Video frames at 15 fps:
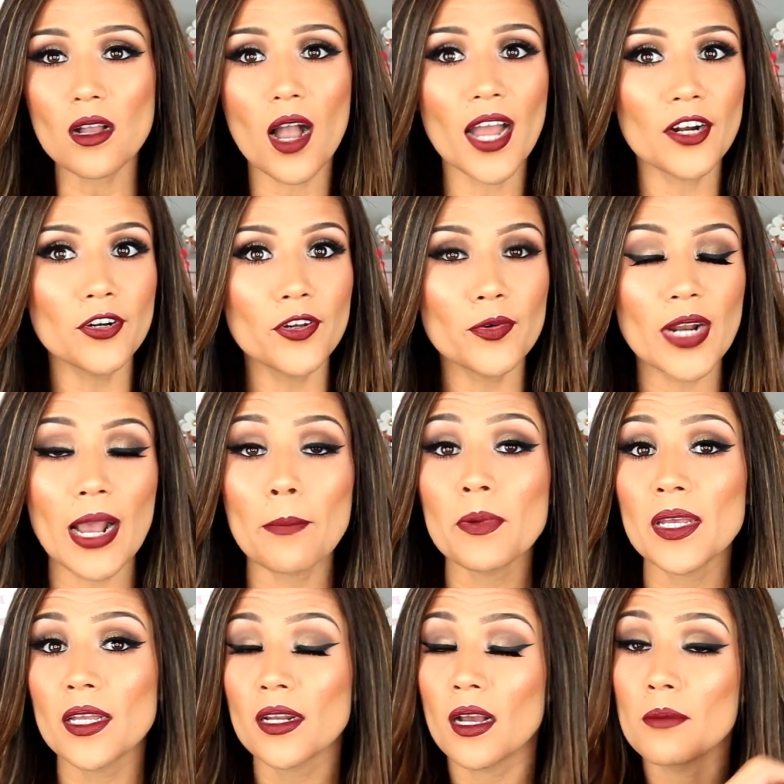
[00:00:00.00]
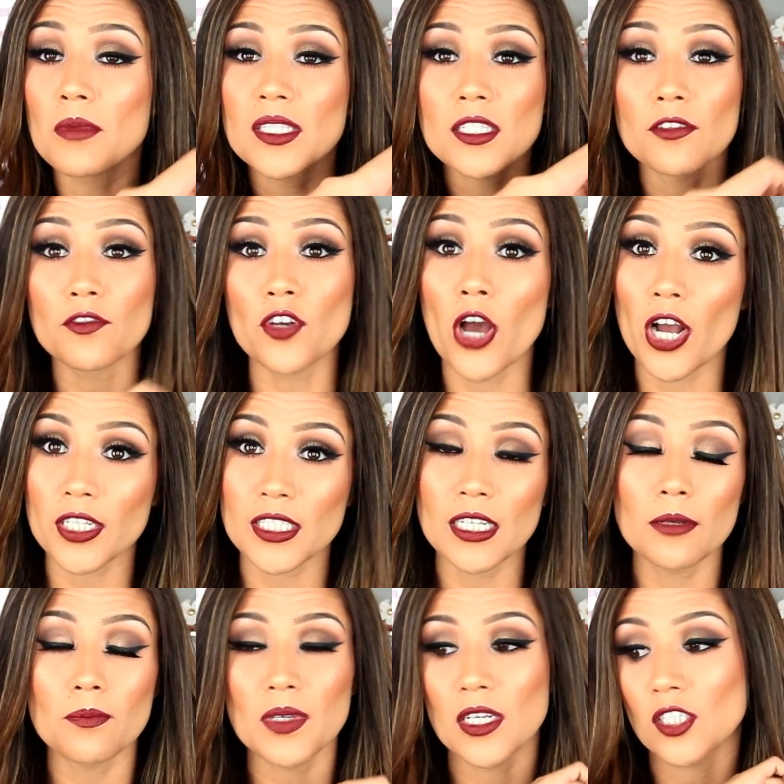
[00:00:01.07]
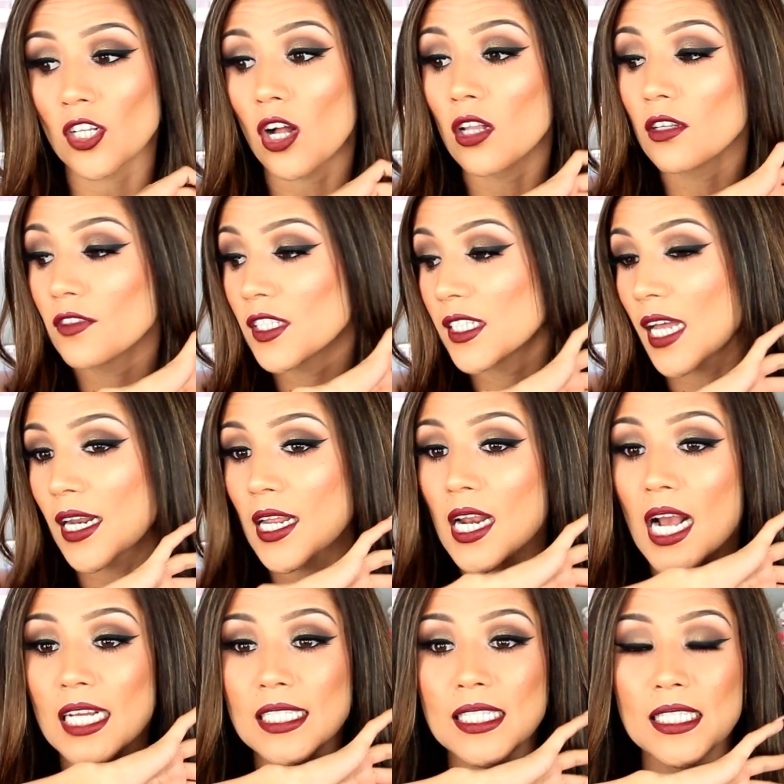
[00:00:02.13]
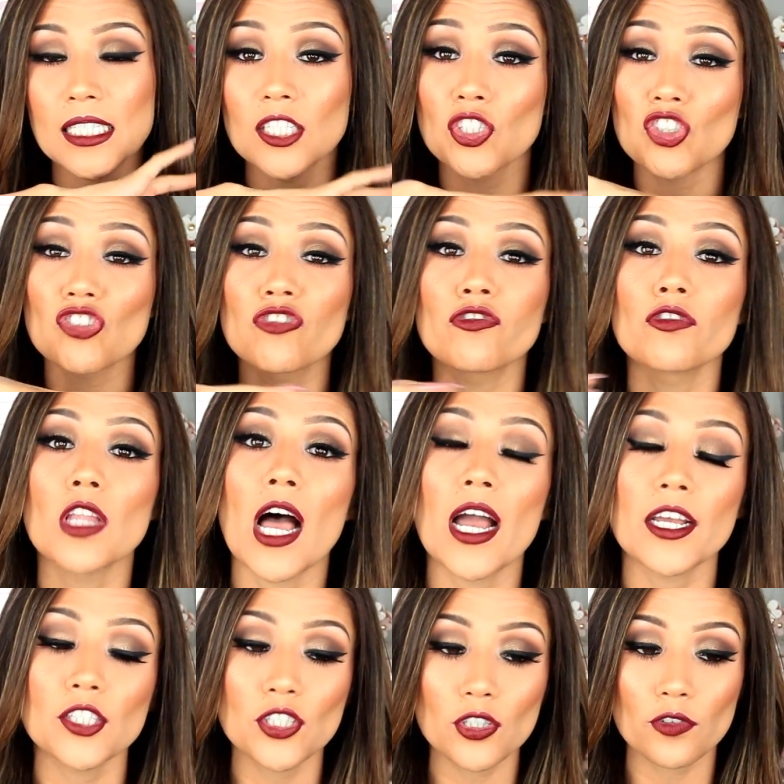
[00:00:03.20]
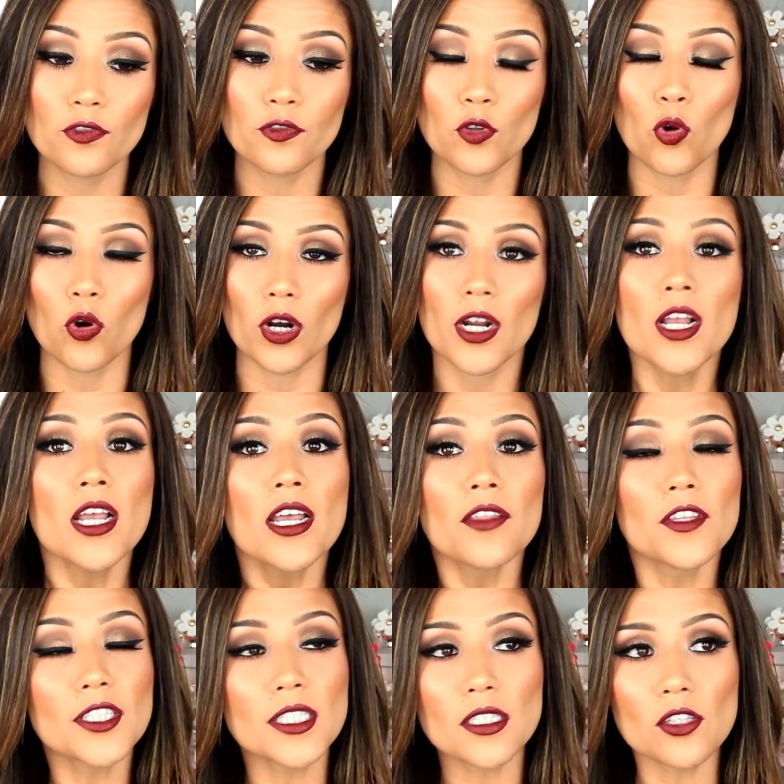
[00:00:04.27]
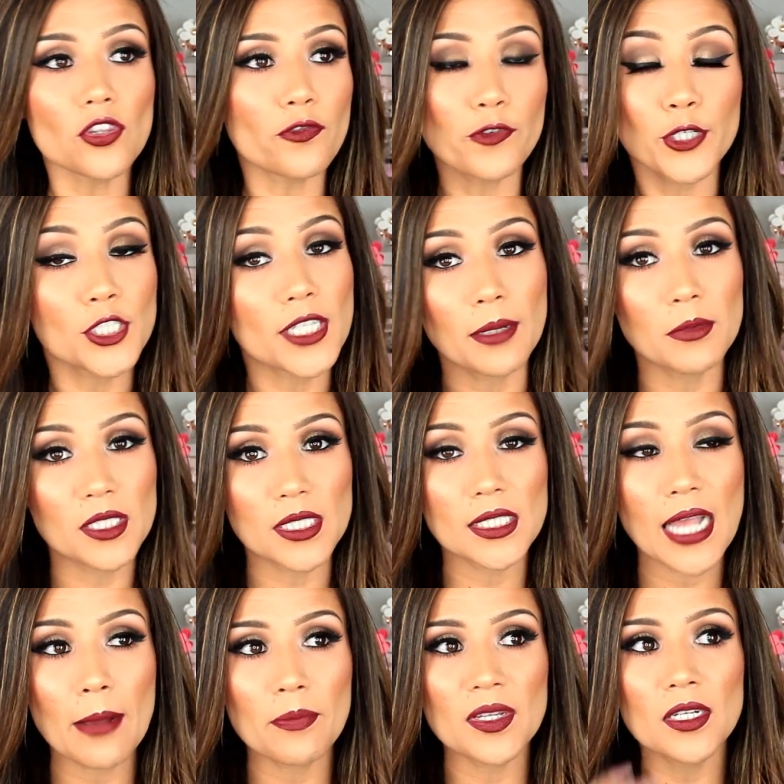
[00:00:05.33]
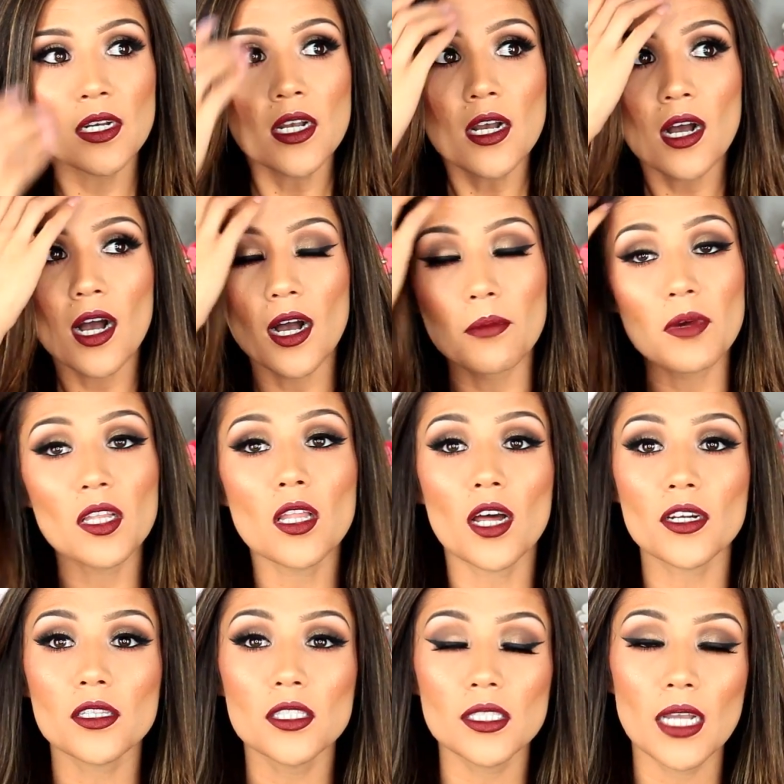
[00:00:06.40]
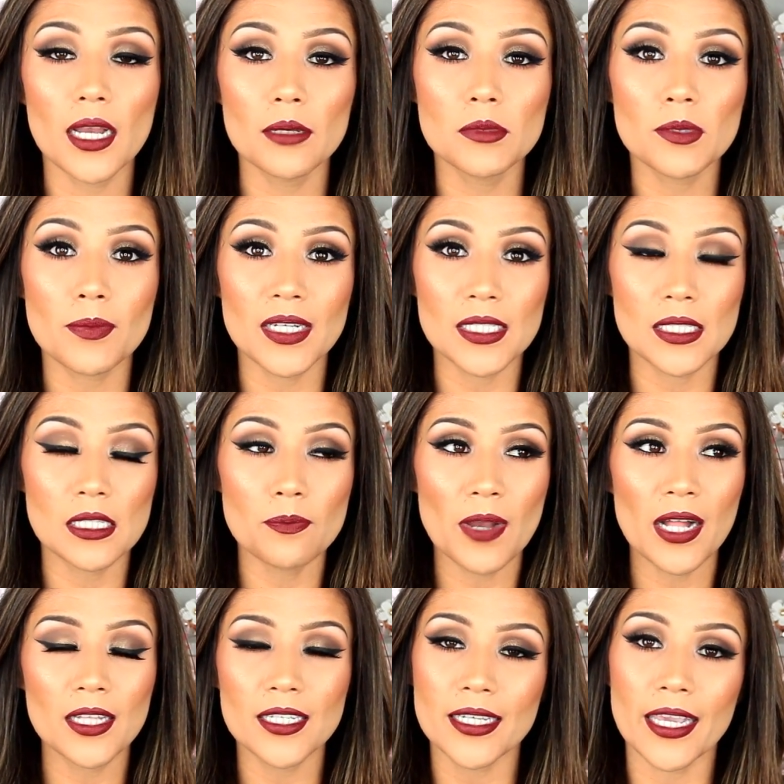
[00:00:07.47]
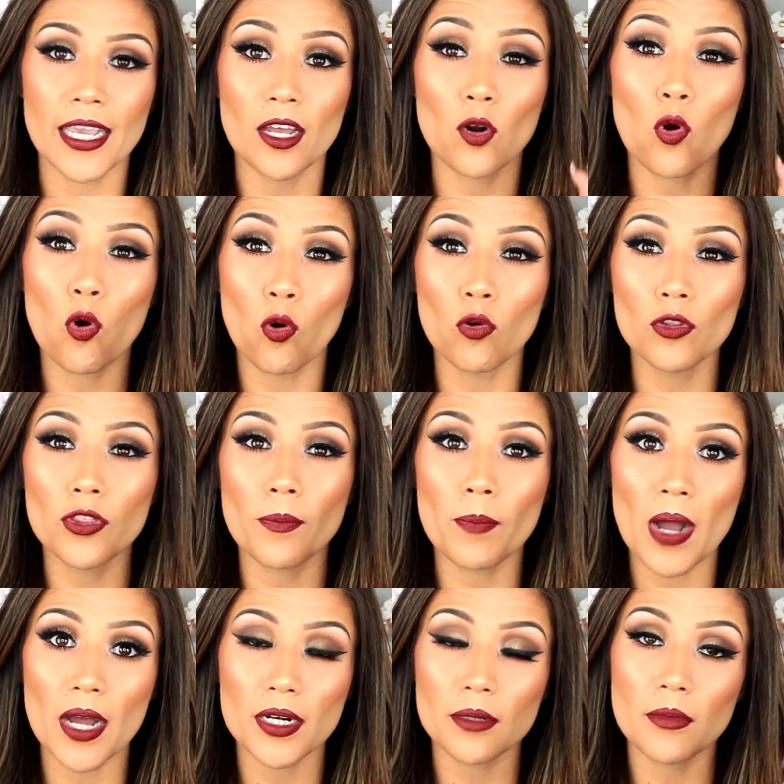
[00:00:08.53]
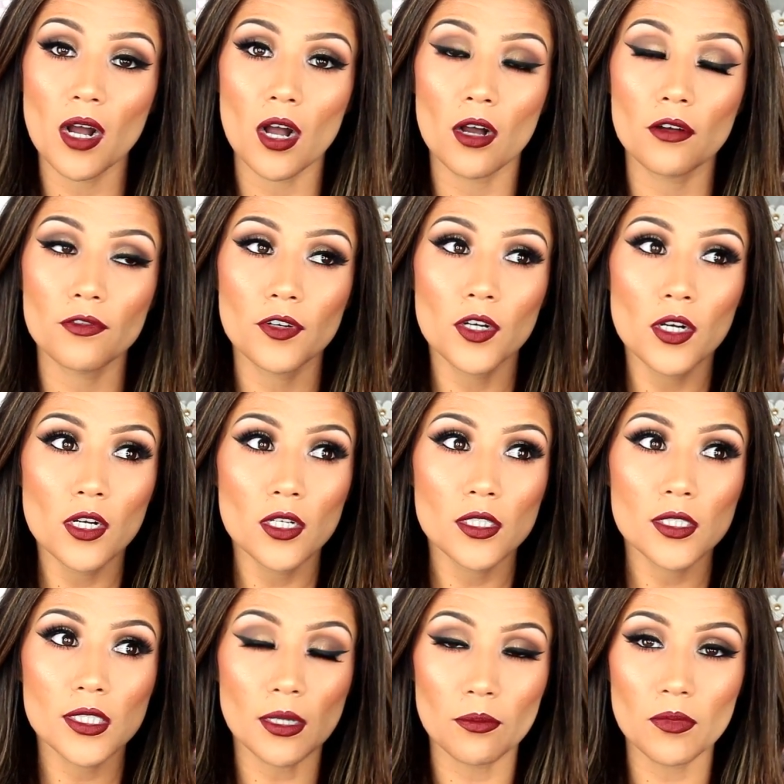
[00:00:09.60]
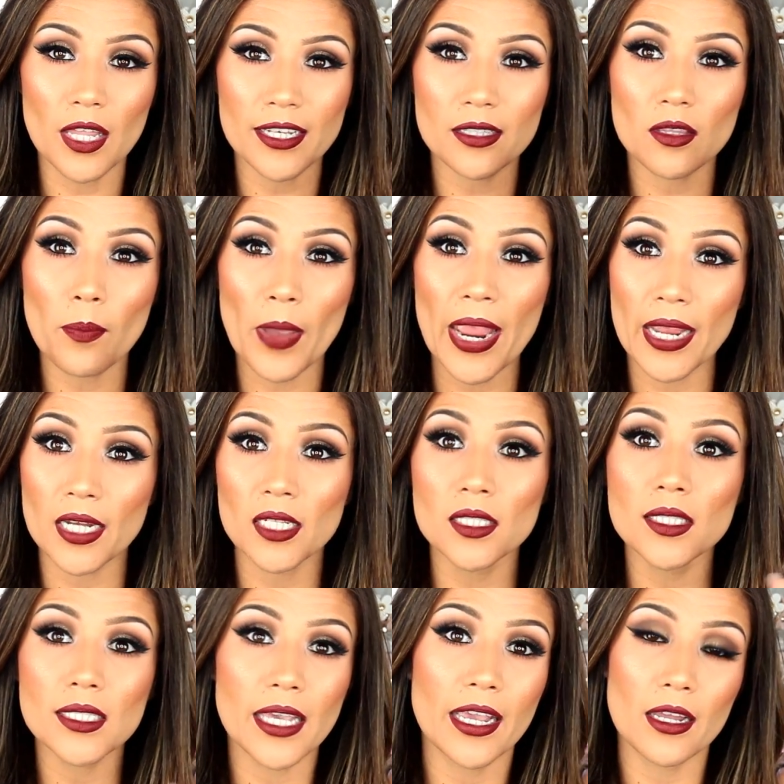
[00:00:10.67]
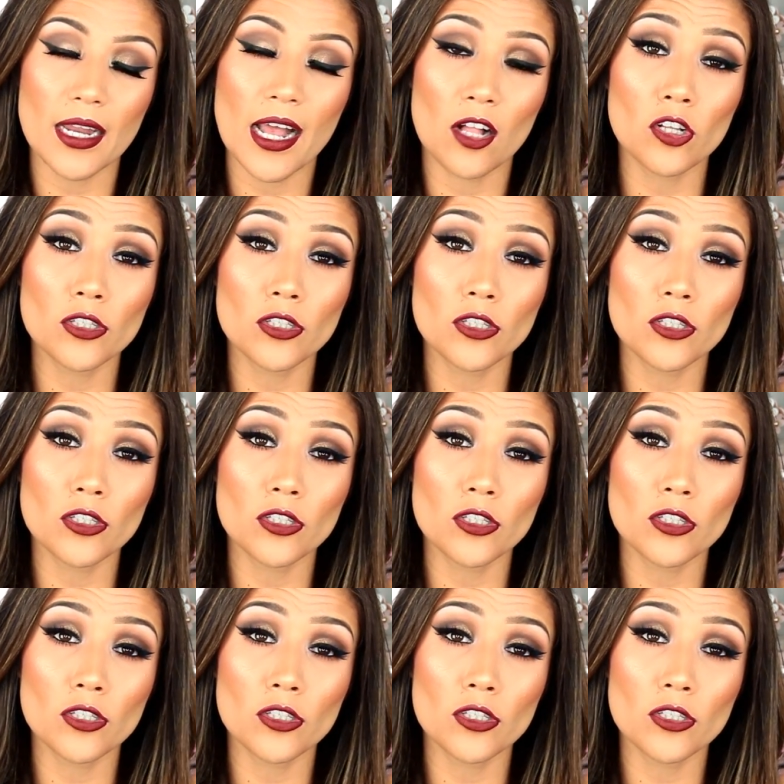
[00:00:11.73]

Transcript: I don't know what happened. I must have knocked it because all of a sudden I see it just fly to the floor. And this isn't the first time this has happened. A lot of the times my Z palette can't hold the bottom of some, like the pans can't